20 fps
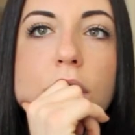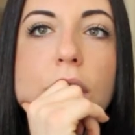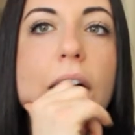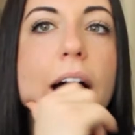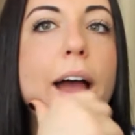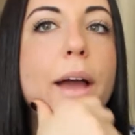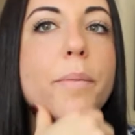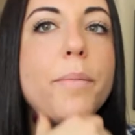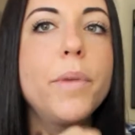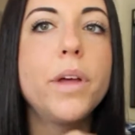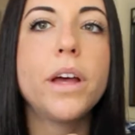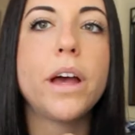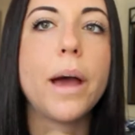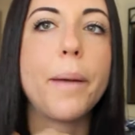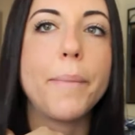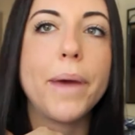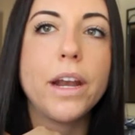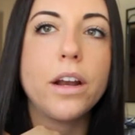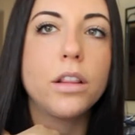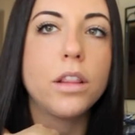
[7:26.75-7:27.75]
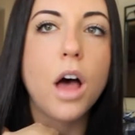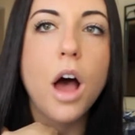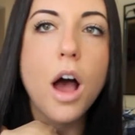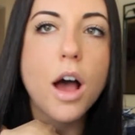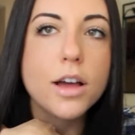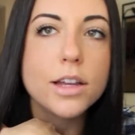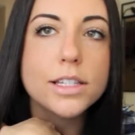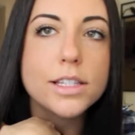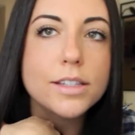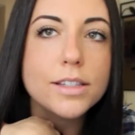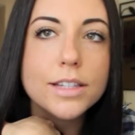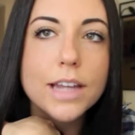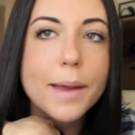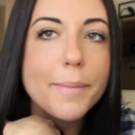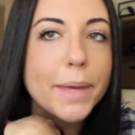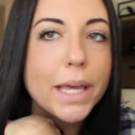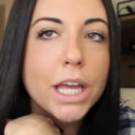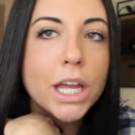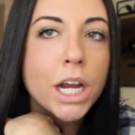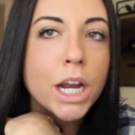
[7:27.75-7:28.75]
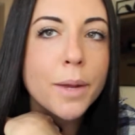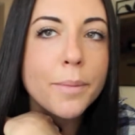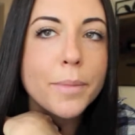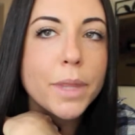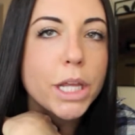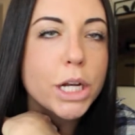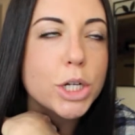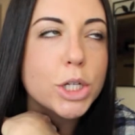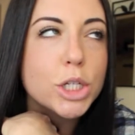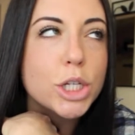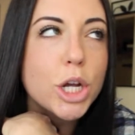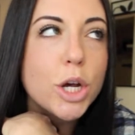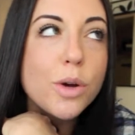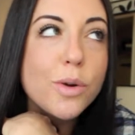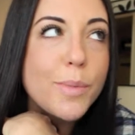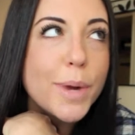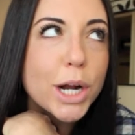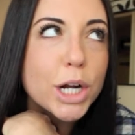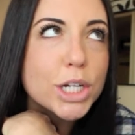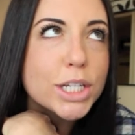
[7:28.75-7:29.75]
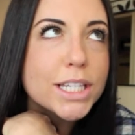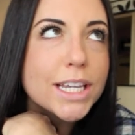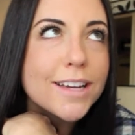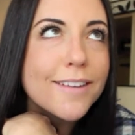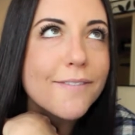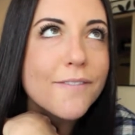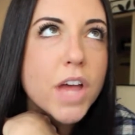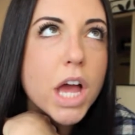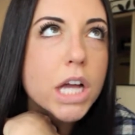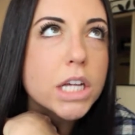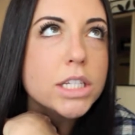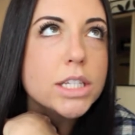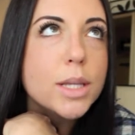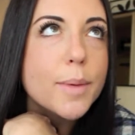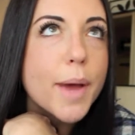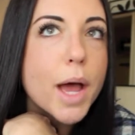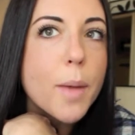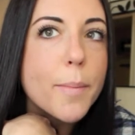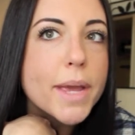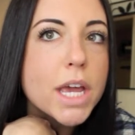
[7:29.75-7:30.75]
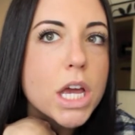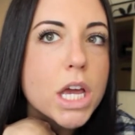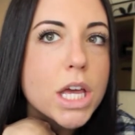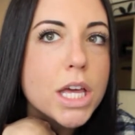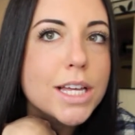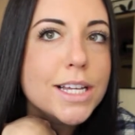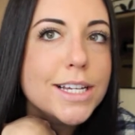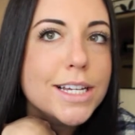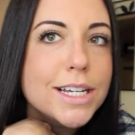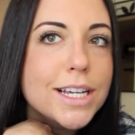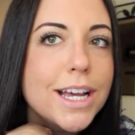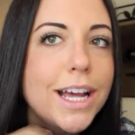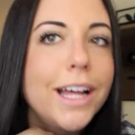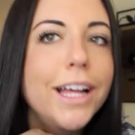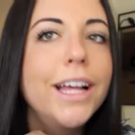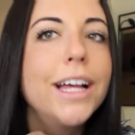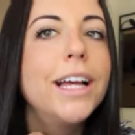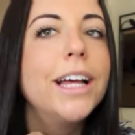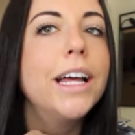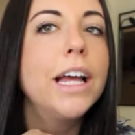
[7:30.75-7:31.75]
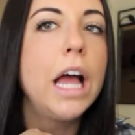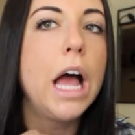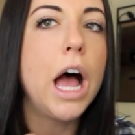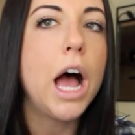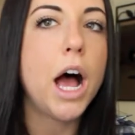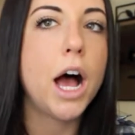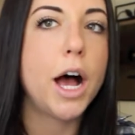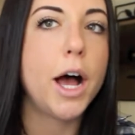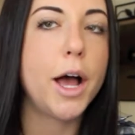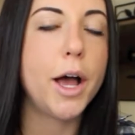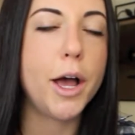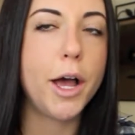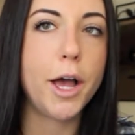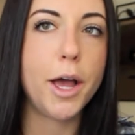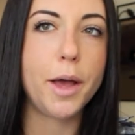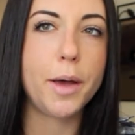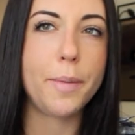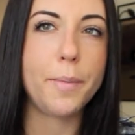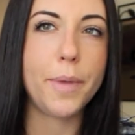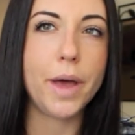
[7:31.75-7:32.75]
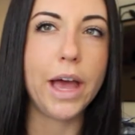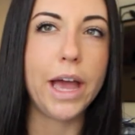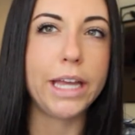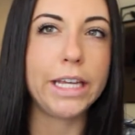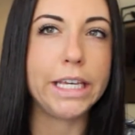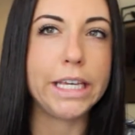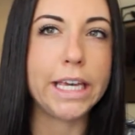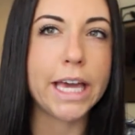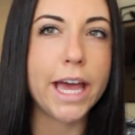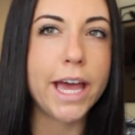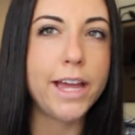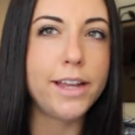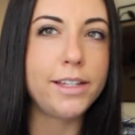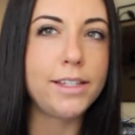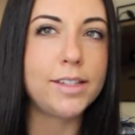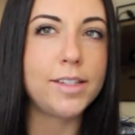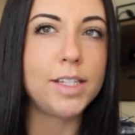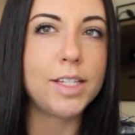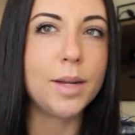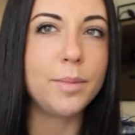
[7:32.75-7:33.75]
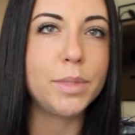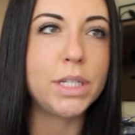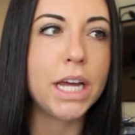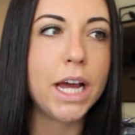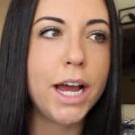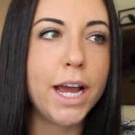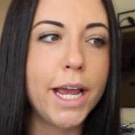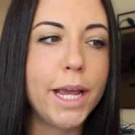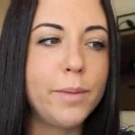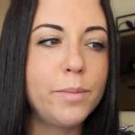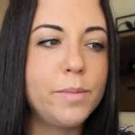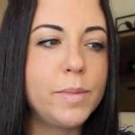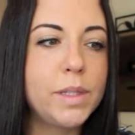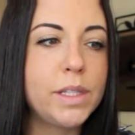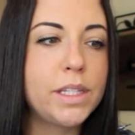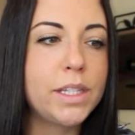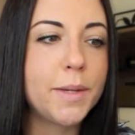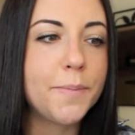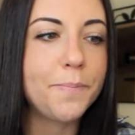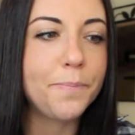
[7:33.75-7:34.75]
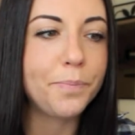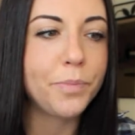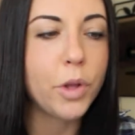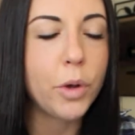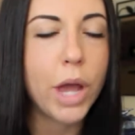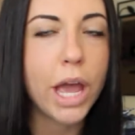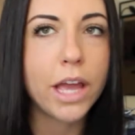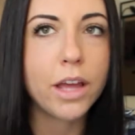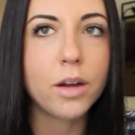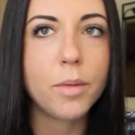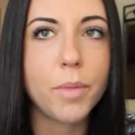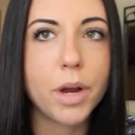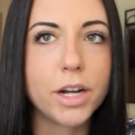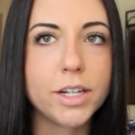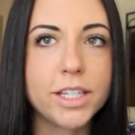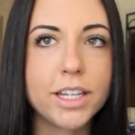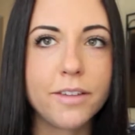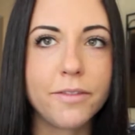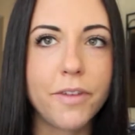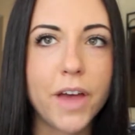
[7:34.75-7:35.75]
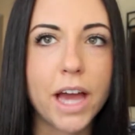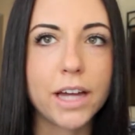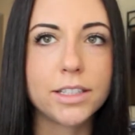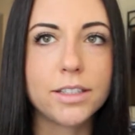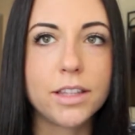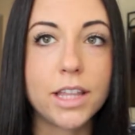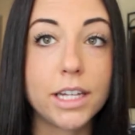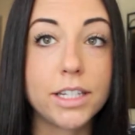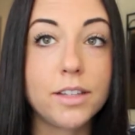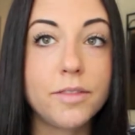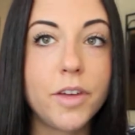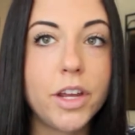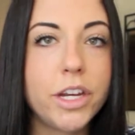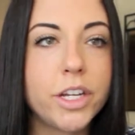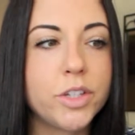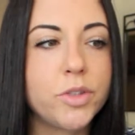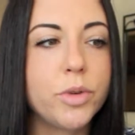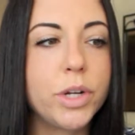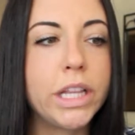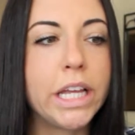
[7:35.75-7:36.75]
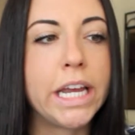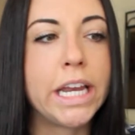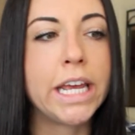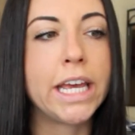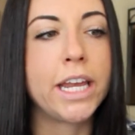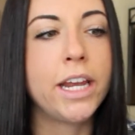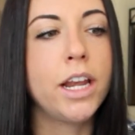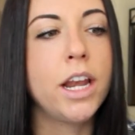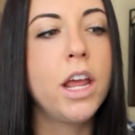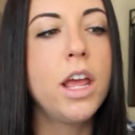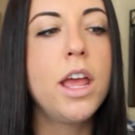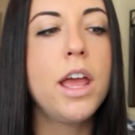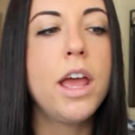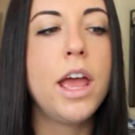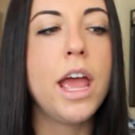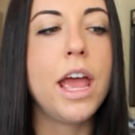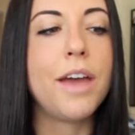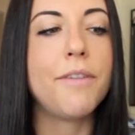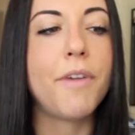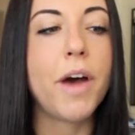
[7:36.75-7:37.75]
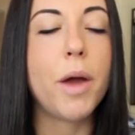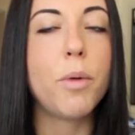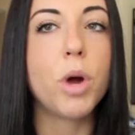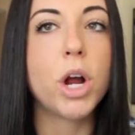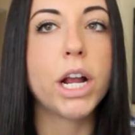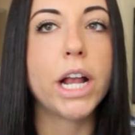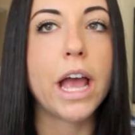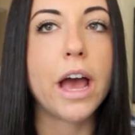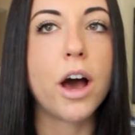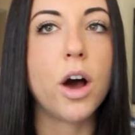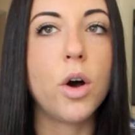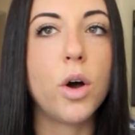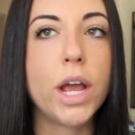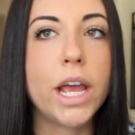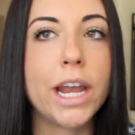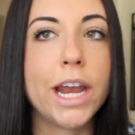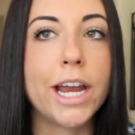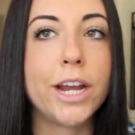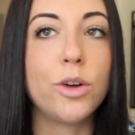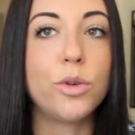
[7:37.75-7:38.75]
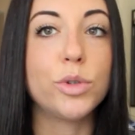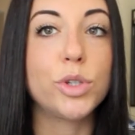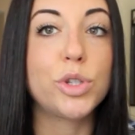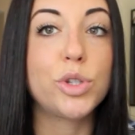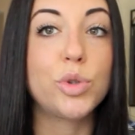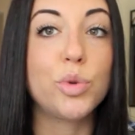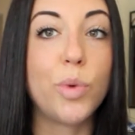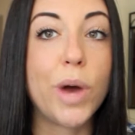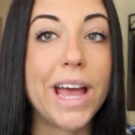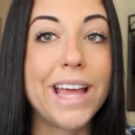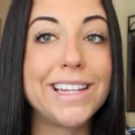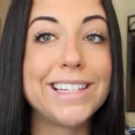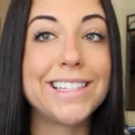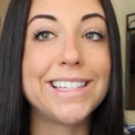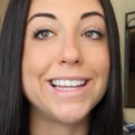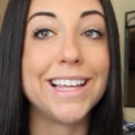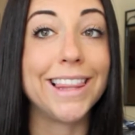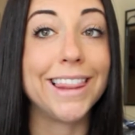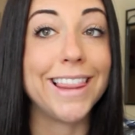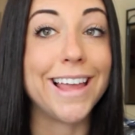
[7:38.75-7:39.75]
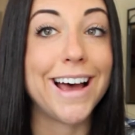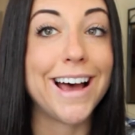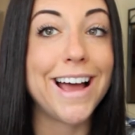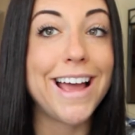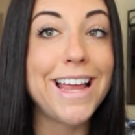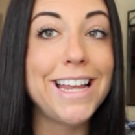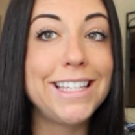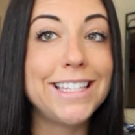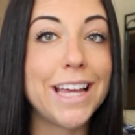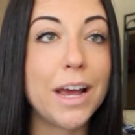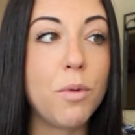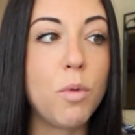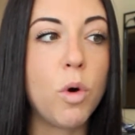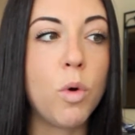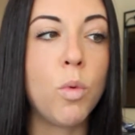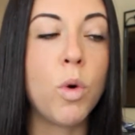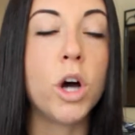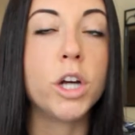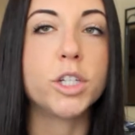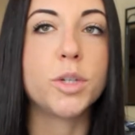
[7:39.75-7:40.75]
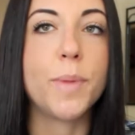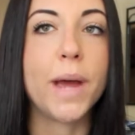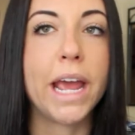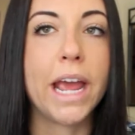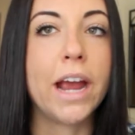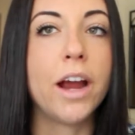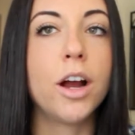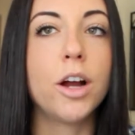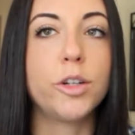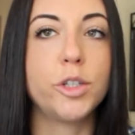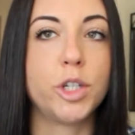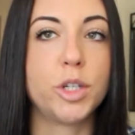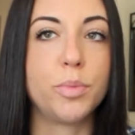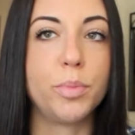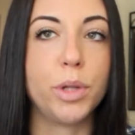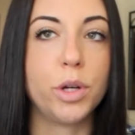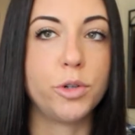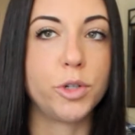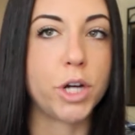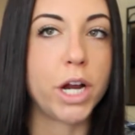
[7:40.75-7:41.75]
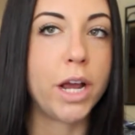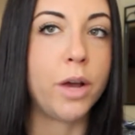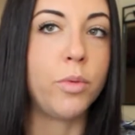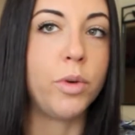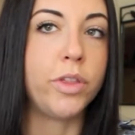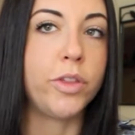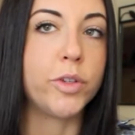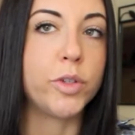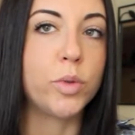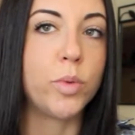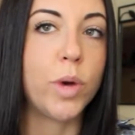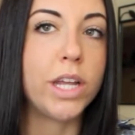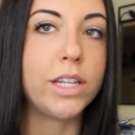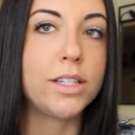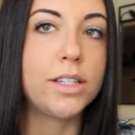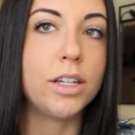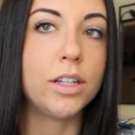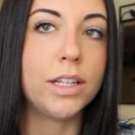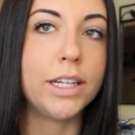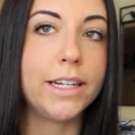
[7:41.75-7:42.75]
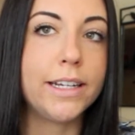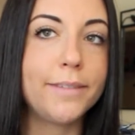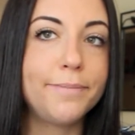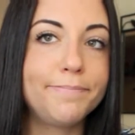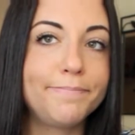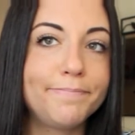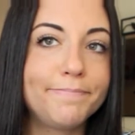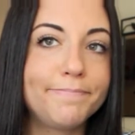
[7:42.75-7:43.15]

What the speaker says: at a loss. I mean, there's no embarrassing facts about me. I guess sometimes, okay, an embarrassing fact that's fitness related. If I work out and I don't sweat a lot, I won't wash my hair. I'll just blow dry it with the sweat still in it.